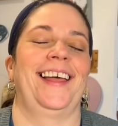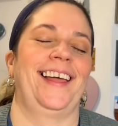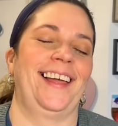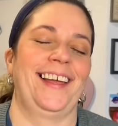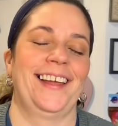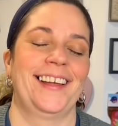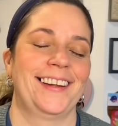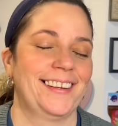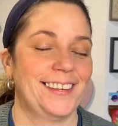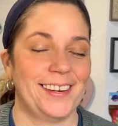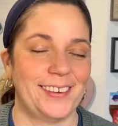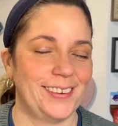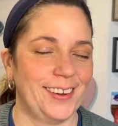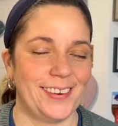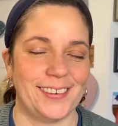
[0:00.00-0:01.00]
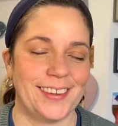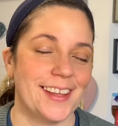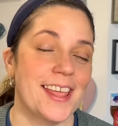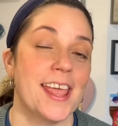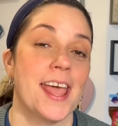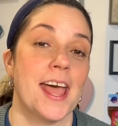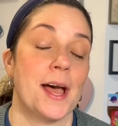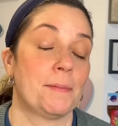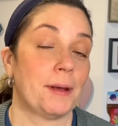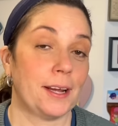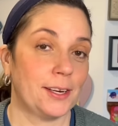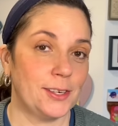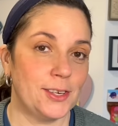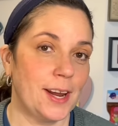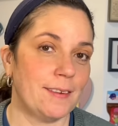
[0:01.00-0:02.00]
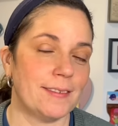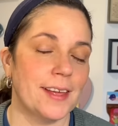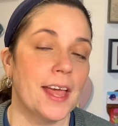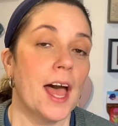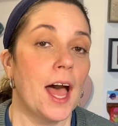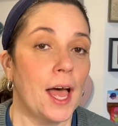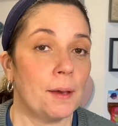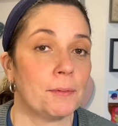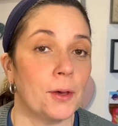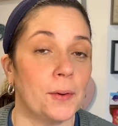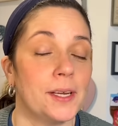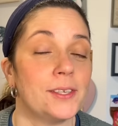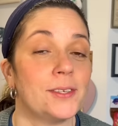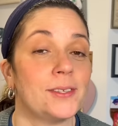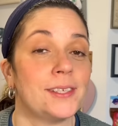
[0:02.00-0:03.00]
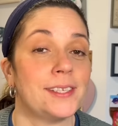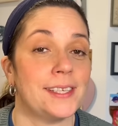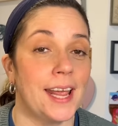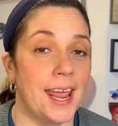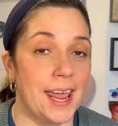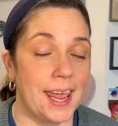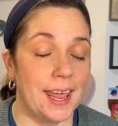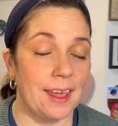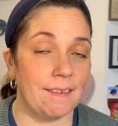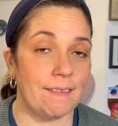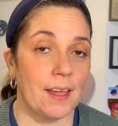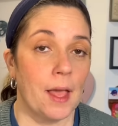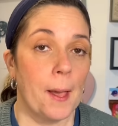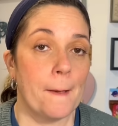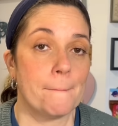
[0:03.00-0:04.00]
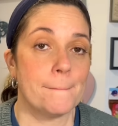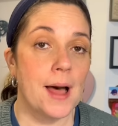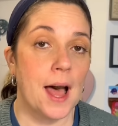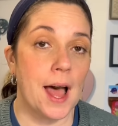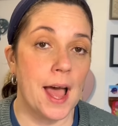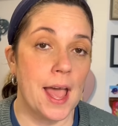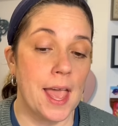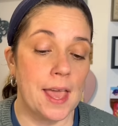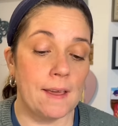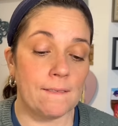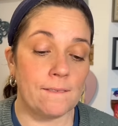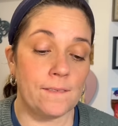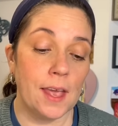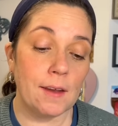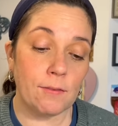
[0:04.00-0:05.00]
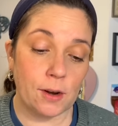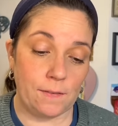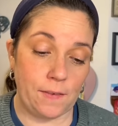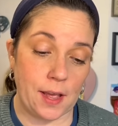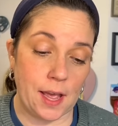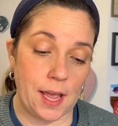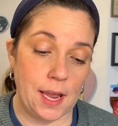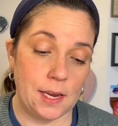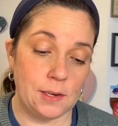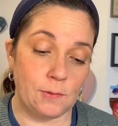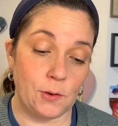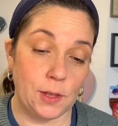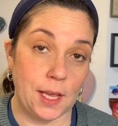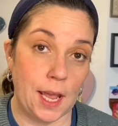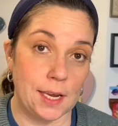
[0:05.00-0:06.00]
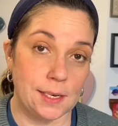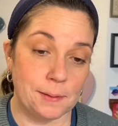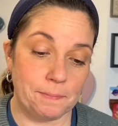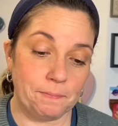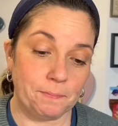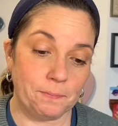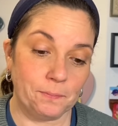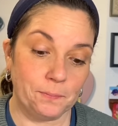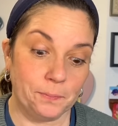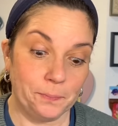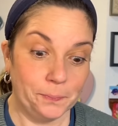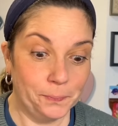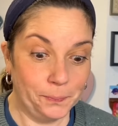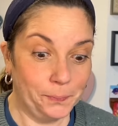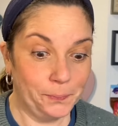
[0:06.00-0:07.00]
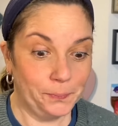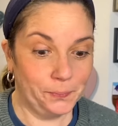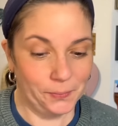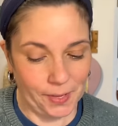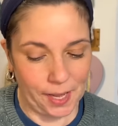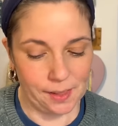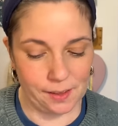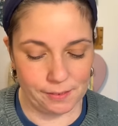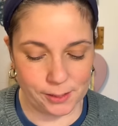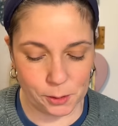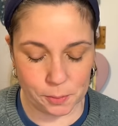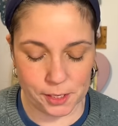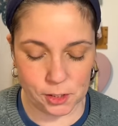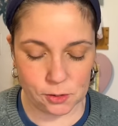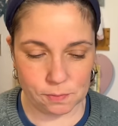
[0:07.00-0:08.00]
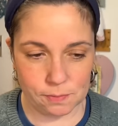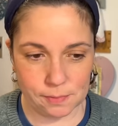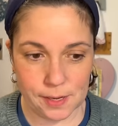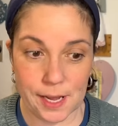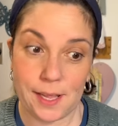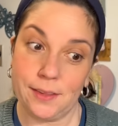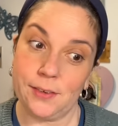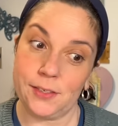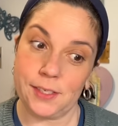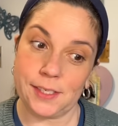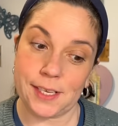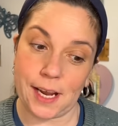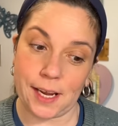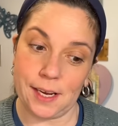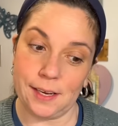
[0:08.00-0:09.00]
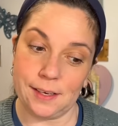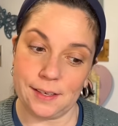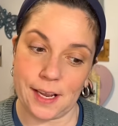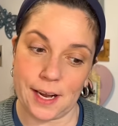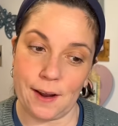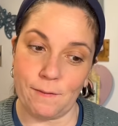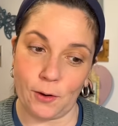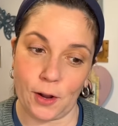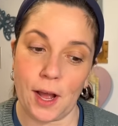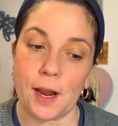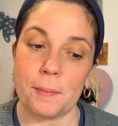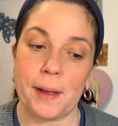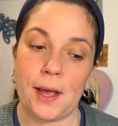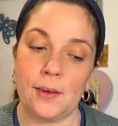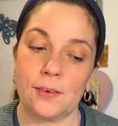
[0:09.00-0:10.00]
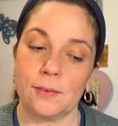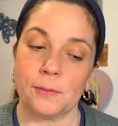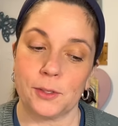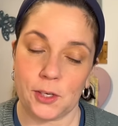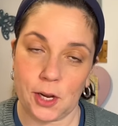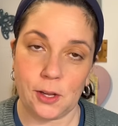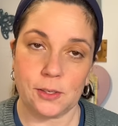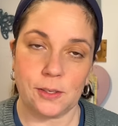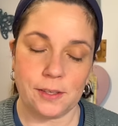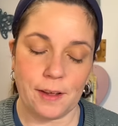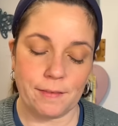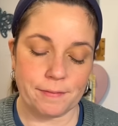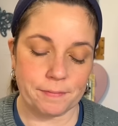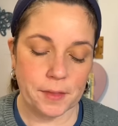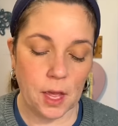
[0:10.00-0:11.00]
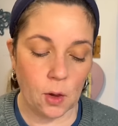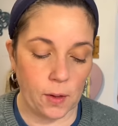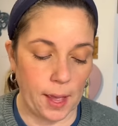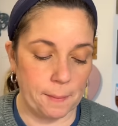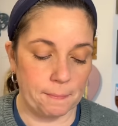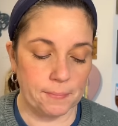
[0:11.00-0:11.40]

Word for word: I'm not gonna shave. I'm going to save my favorite find for the end. Mm, I love it so much. And there's a second that I forgot about, which I also love. Okay.